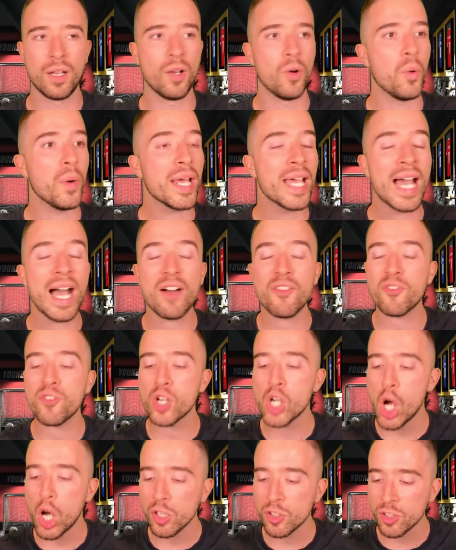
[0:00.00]
We have
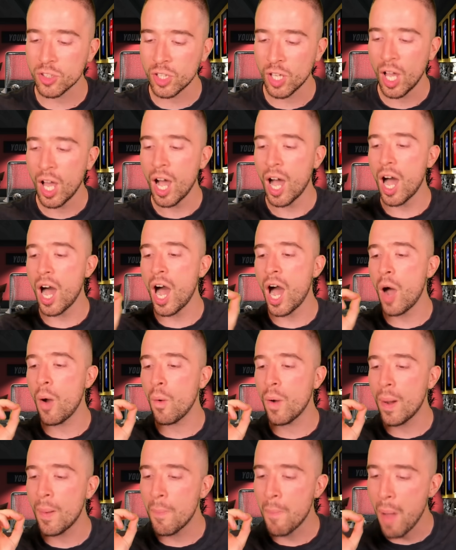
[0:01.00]
lost
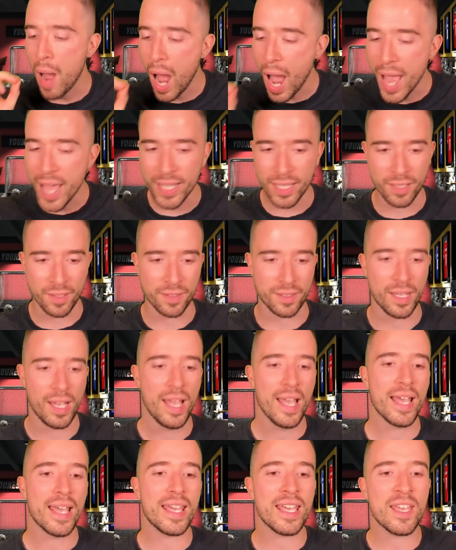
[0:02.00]
our minds.
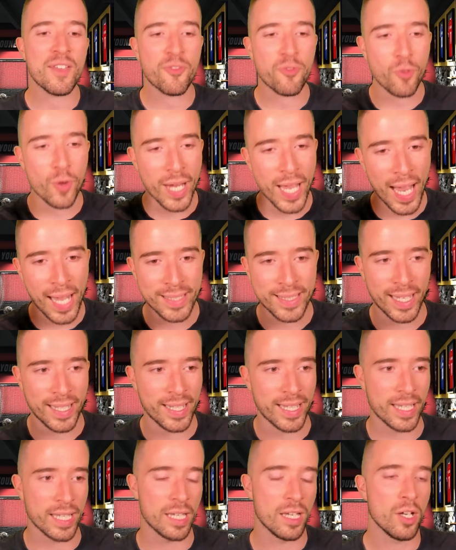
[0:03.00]
If we had
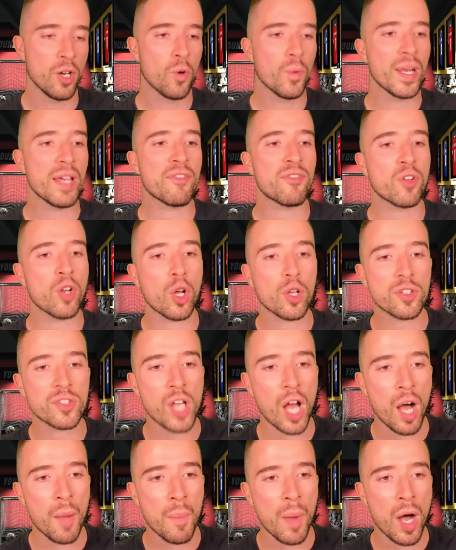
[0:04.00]
any, we've lost
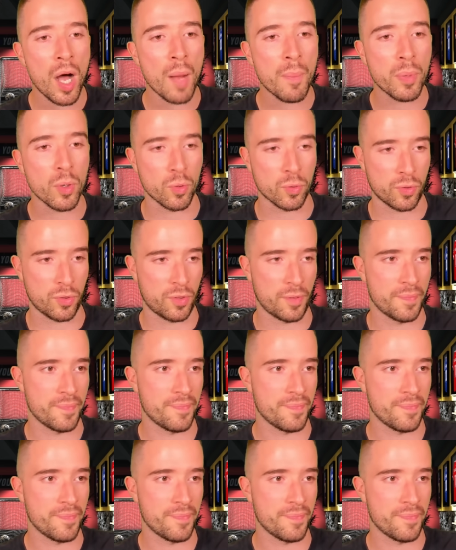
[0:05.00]
our marbles.